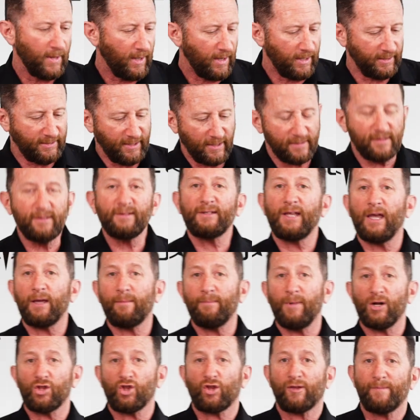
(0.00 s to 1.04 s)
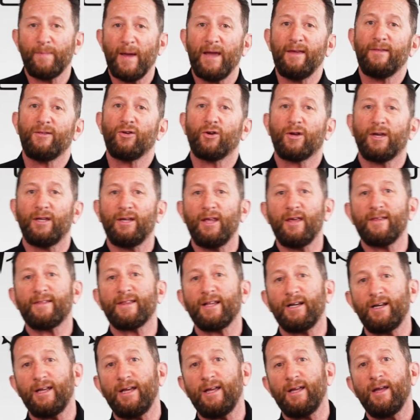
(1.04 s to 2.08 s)
It doesn't take much space. You can
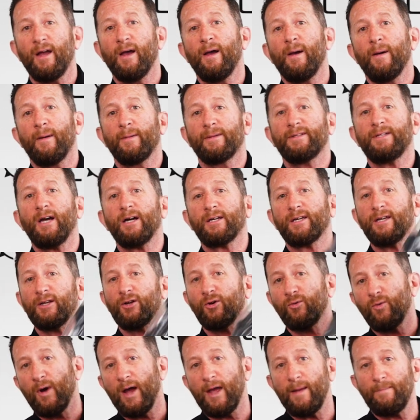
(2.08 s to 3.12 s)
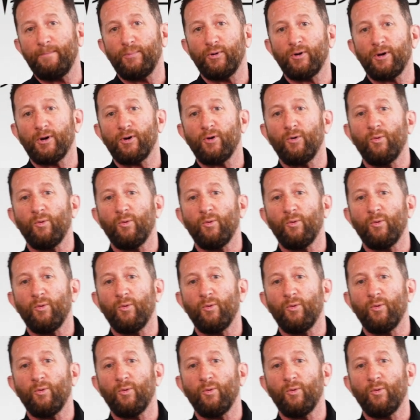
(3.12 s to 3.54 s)
easily tuck it away, put it